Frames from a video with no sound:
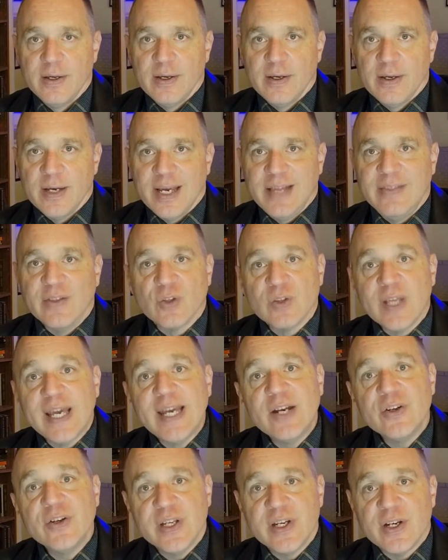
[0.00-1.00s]
In their later
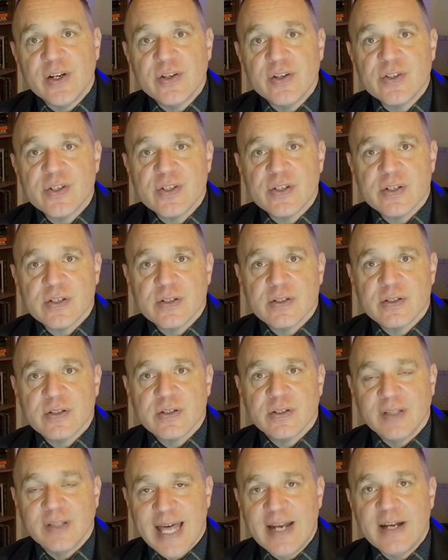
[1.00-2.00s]
years,
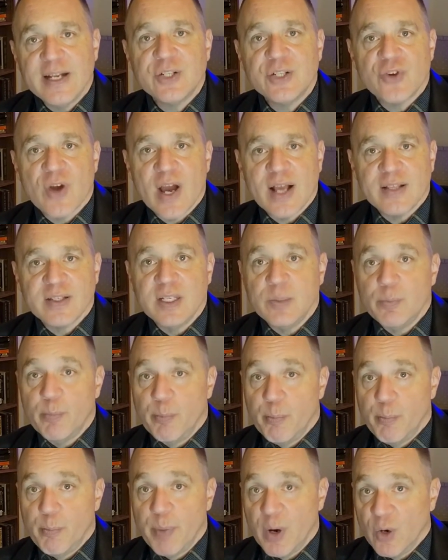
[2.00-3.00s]
Lenin and Trotsky
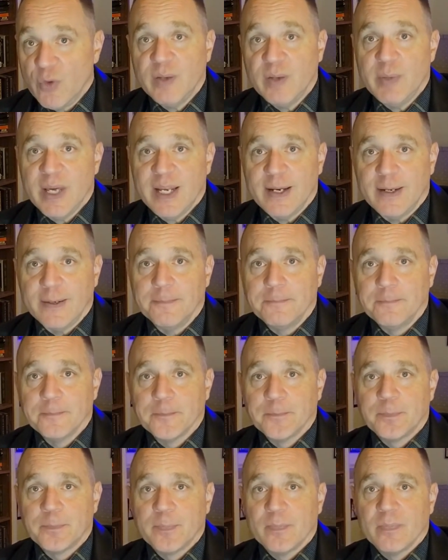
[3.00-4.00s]
both admitted
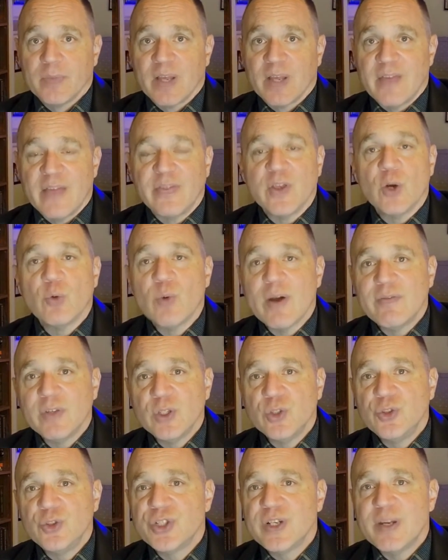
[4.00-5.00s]
that their
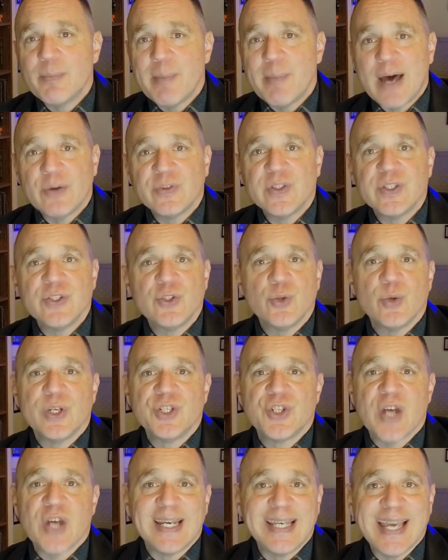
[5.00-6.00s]
revolution amounted to a
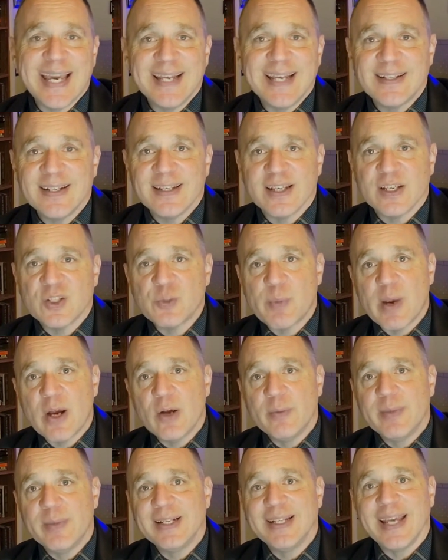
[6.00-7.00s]
gigantic
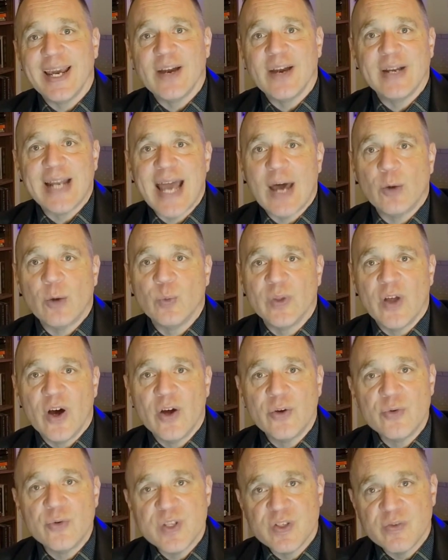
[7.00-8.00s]
experiment carried out with
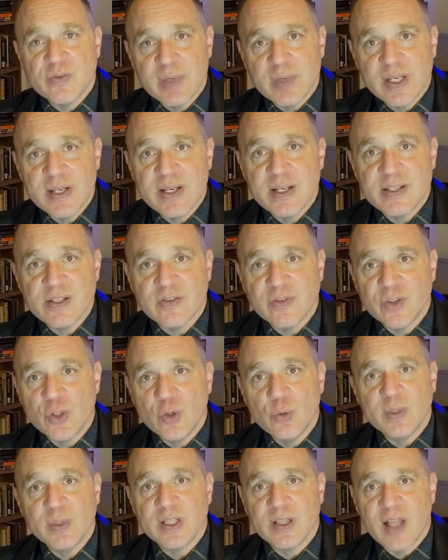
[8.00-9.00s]
hundreds of millions of
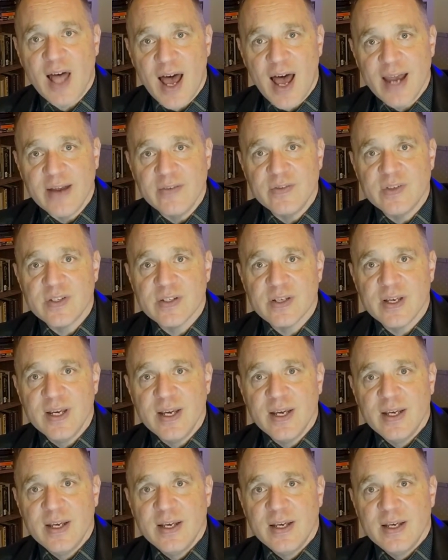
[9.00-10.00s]
human lives,
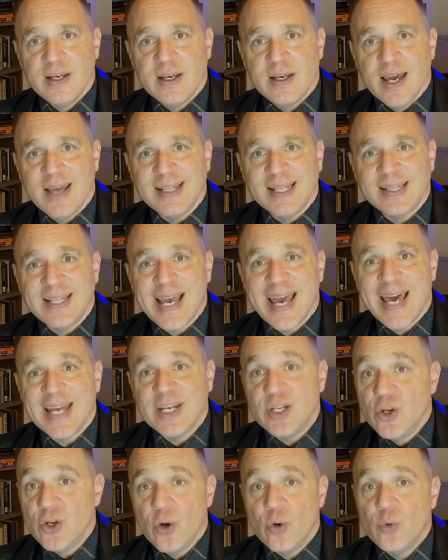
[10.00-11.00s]
and that they had
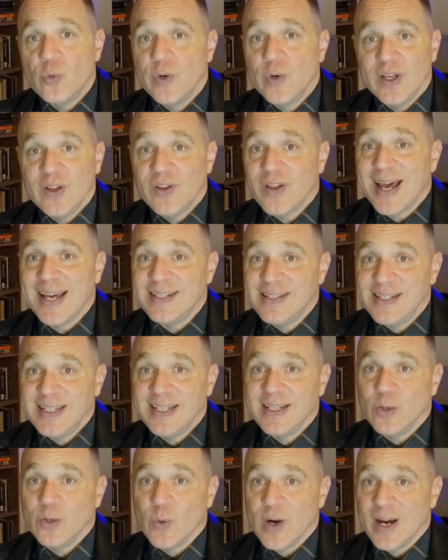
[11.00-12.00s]
no real
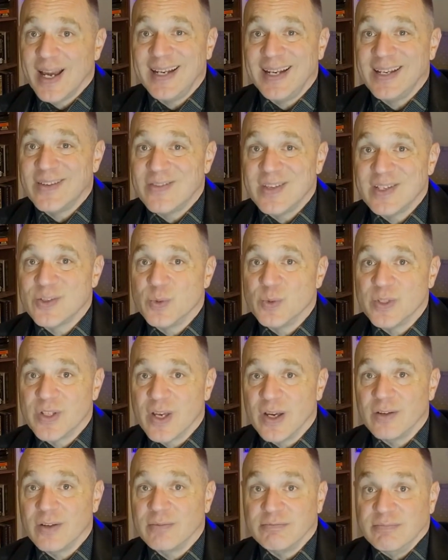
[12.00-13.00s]
idea where any of this was
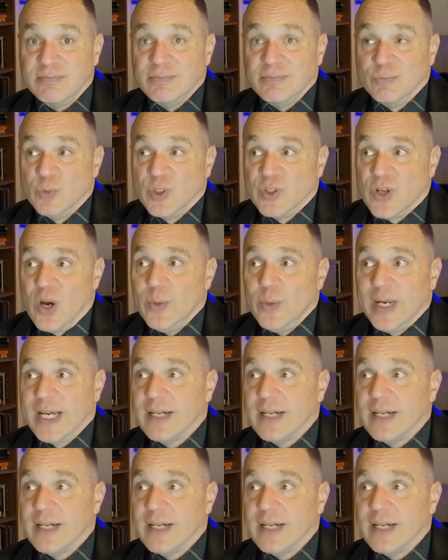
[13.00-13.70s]
going.